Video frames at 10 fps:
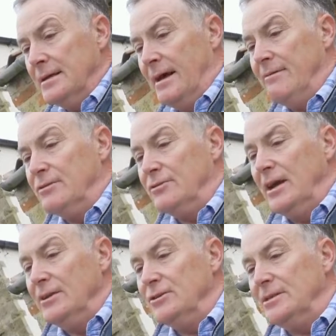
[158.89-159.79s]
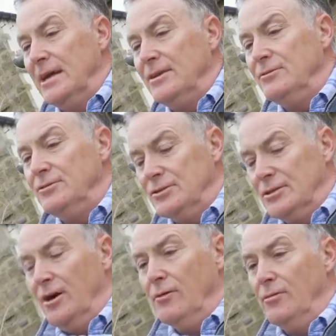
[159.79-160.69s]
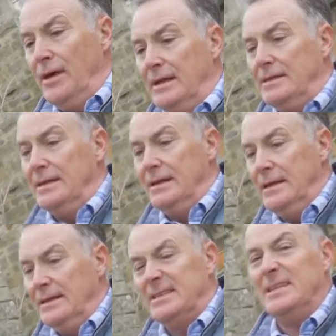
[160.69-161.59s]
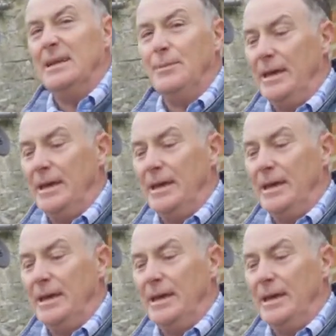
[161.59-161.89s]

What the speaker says: Gareth, could I just get you just to hold that? It is a little bit